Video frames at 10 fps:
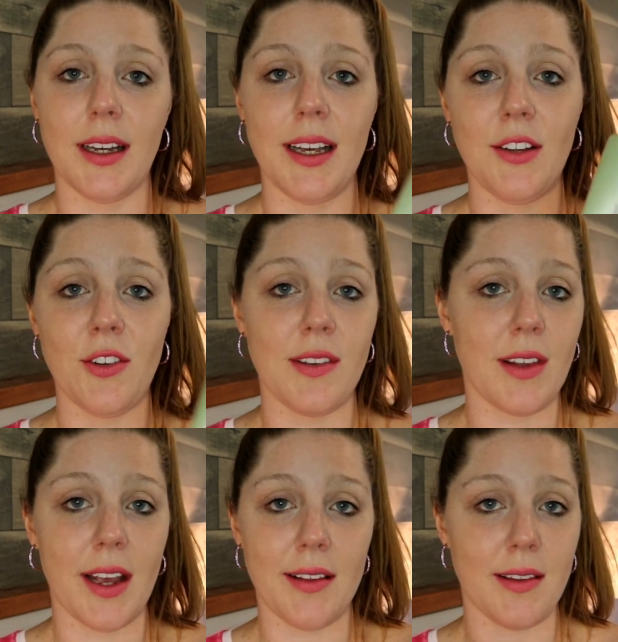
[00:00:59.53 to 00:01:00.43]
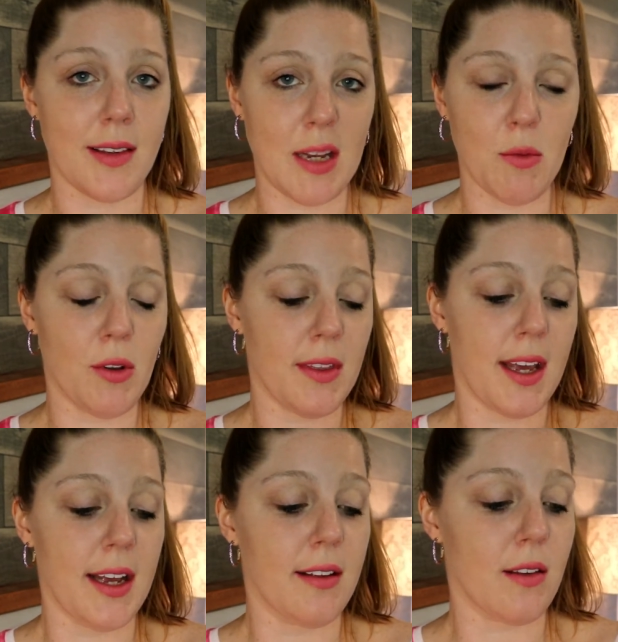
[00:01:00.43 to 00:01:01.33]
he just likes the same old
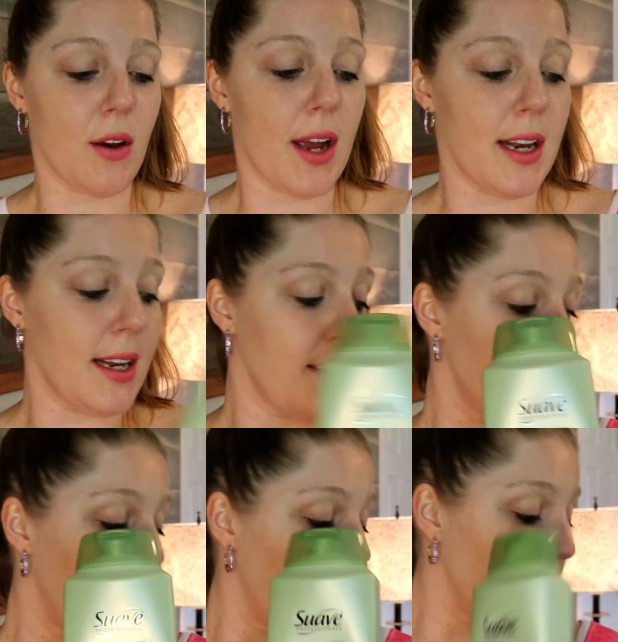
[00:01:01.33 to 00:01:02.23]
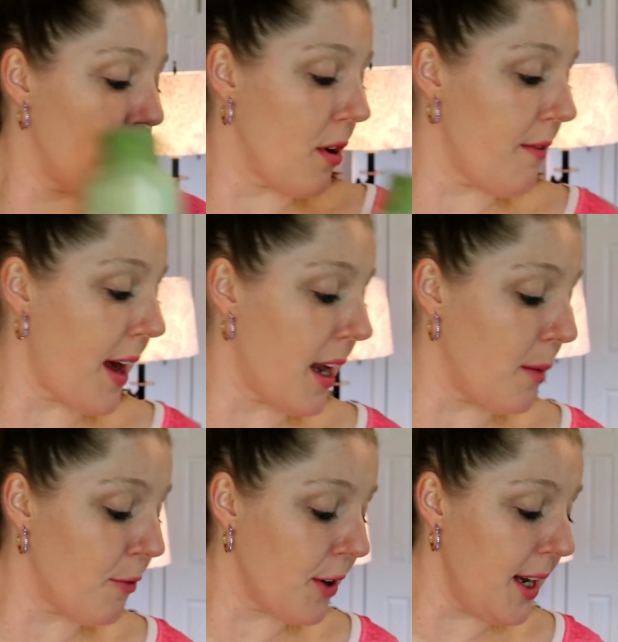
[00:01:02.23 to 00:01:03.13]
thing, so I need to pick more of that
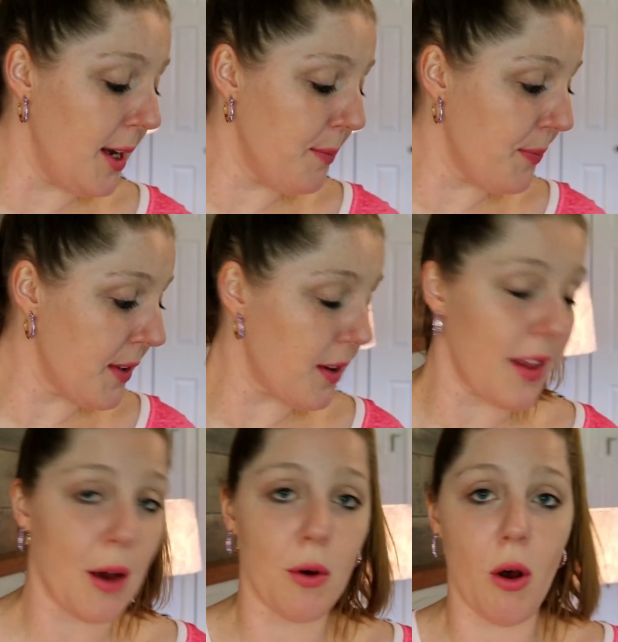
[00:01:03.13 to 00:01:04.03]
up for him. So that will